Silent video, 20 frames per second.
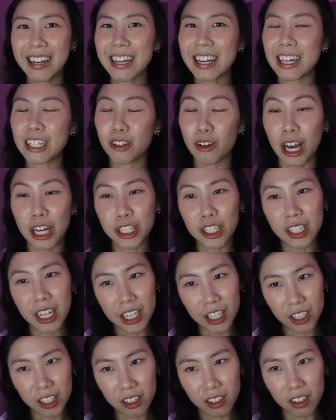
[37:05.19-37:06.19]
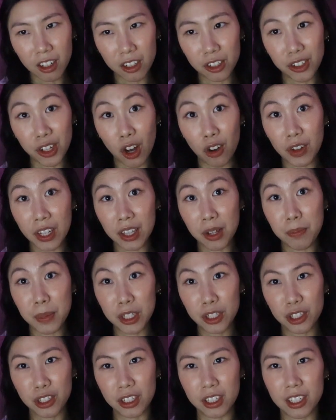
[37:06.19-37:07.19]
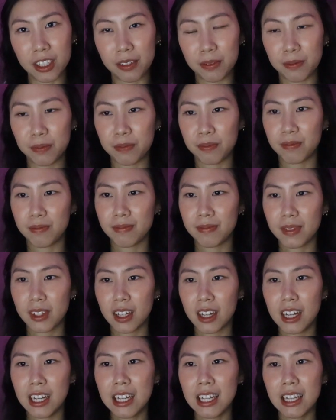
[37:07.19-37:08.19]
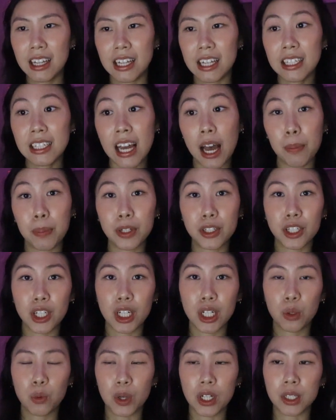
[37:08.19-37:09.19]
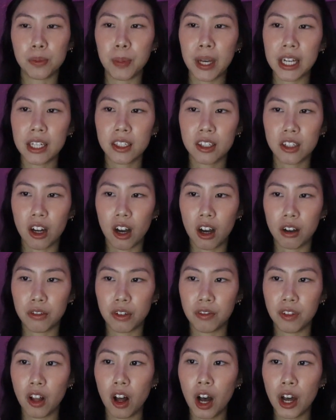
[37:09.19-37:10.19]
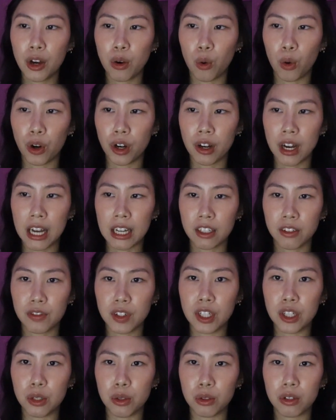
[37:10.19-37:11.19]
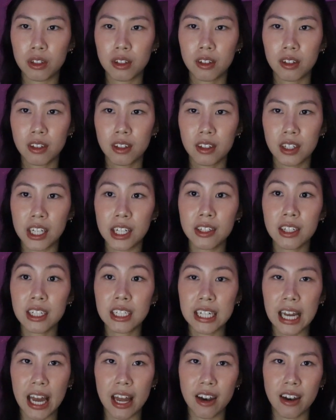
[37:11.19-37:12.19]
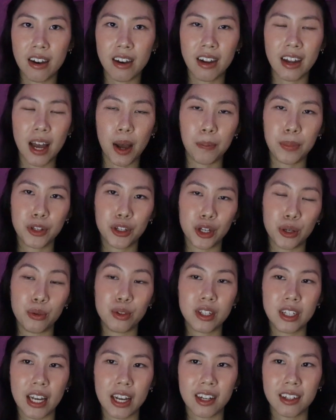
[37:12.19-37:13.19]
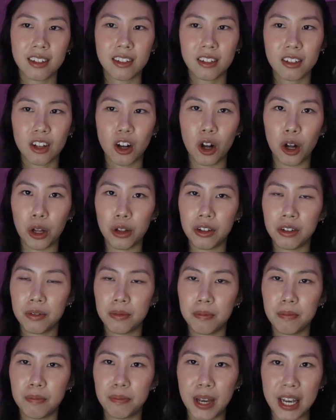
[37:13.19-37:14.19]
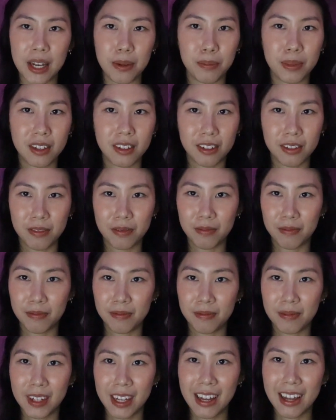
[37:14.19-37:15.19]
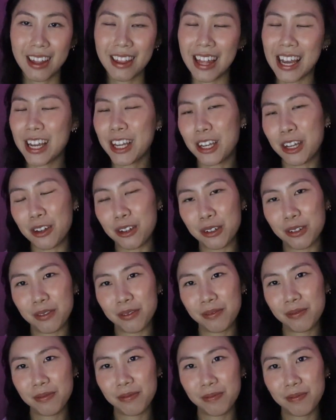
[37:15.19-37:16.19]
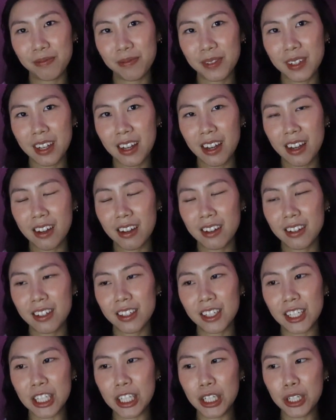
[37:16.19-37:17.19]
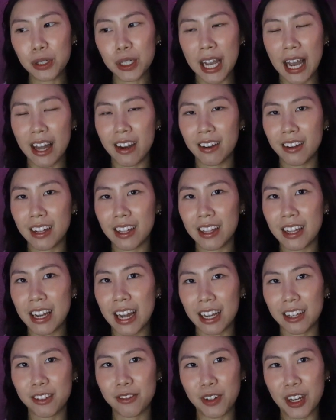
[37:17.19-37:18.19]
Congratulations on solving the mystery. This episode was based off of Law Order SVU's Season 10, Episode 6, called Babes. Thank you. See you again in the next